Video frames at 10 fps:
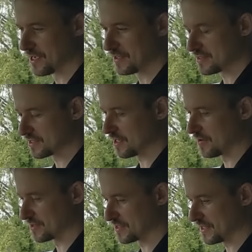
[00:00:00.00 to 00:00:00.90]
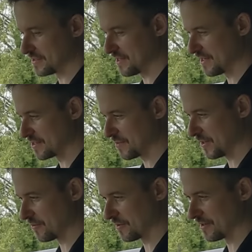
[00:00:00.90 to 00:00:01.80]
This car, as I say, is the high spec
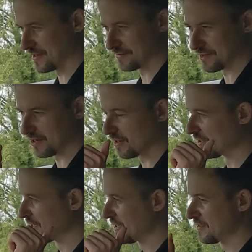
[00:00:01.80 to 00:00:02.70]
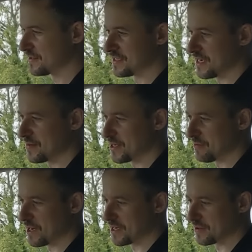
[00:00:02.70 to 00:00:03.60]
one, and I've got DAB
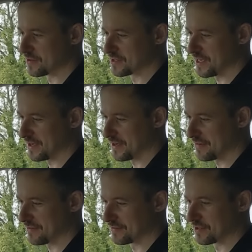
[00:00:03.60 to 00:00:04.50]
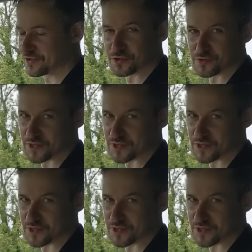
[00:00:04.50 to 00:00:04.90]
radio and sat-nav, I've got dual